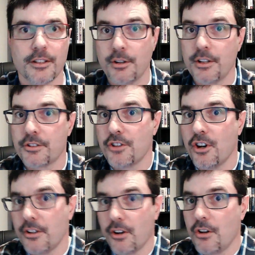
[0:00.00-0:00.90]
could
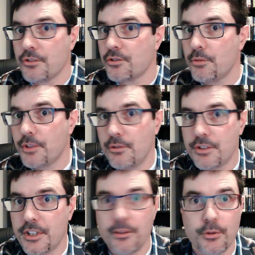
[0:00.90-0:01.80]
start also
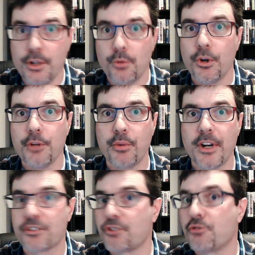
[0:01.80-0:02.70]
using,
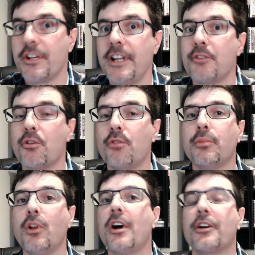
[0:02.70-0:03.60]
WordPress, create your own
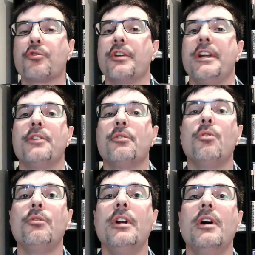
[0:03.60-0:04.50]
blog, create your
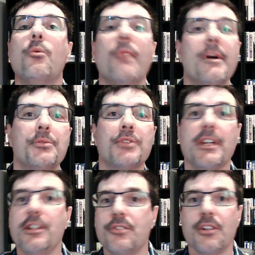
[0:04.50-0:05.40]
own
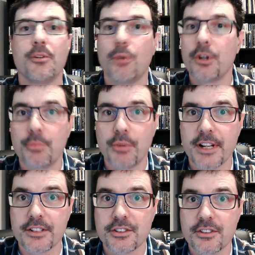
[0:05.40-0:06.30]
website using
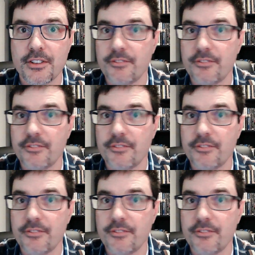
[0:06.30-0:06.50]
WordPress.